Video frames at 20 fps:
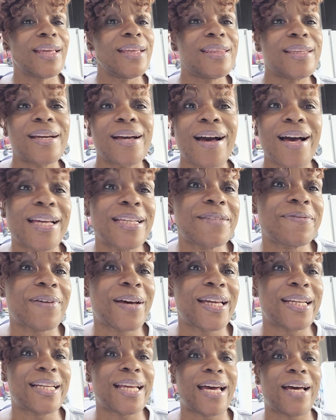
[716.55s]
The guys
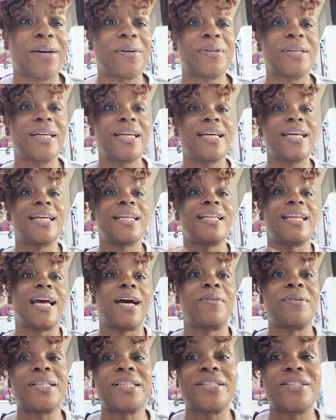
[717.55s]
find out.
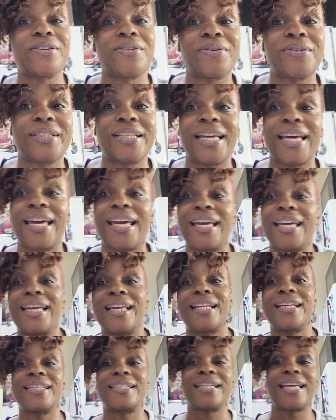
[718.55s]
Now it's Tuesday.
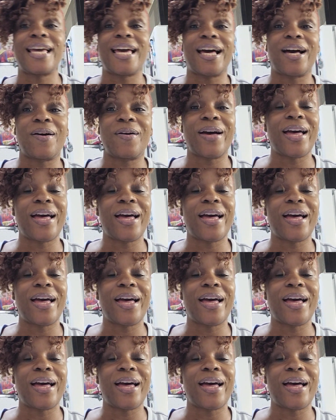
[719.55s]
It is now